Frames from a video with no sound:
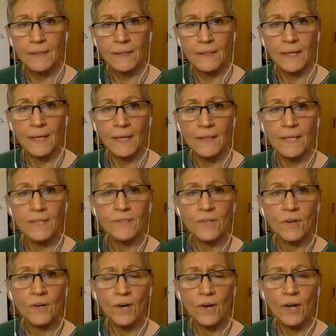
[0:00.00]
Again, these
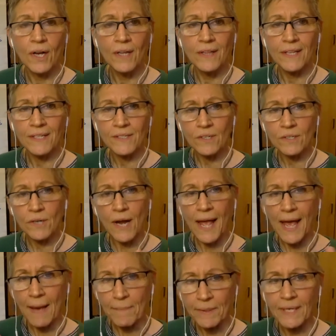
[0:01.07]
are
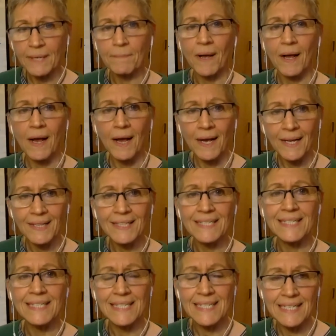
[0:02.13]
happening behind the
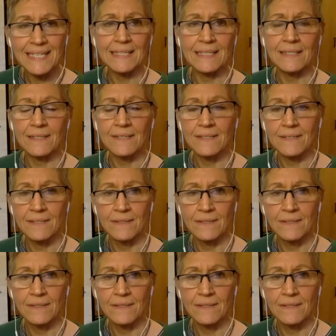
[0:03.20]
scenes.